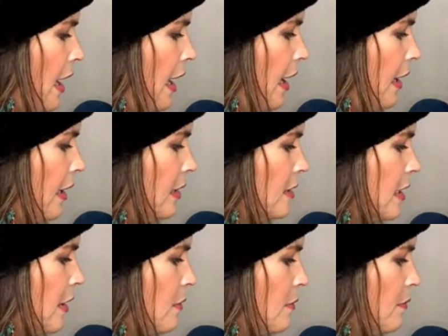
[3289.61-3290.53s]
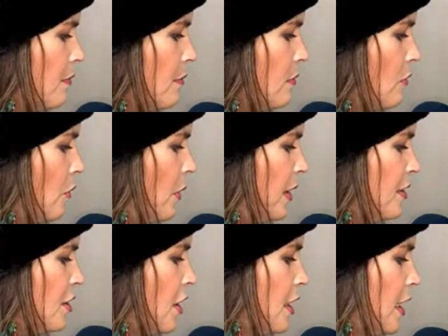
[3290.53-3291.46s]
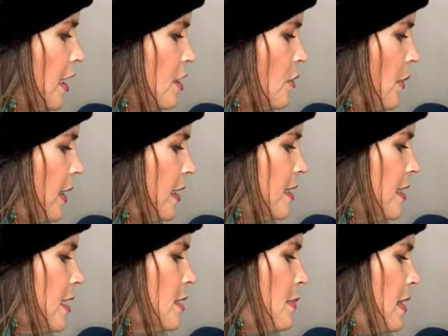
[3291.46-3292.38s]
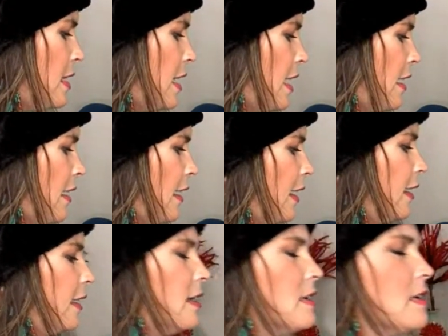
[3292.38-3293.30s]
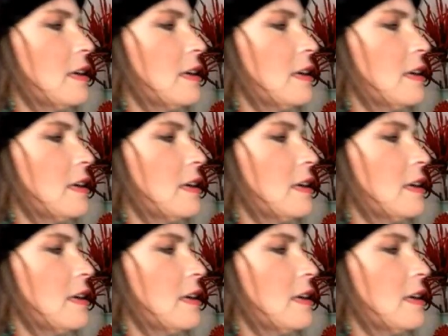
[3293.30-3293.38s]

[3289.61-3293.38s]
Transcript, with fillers: And uh, we started at twenty-six, but then I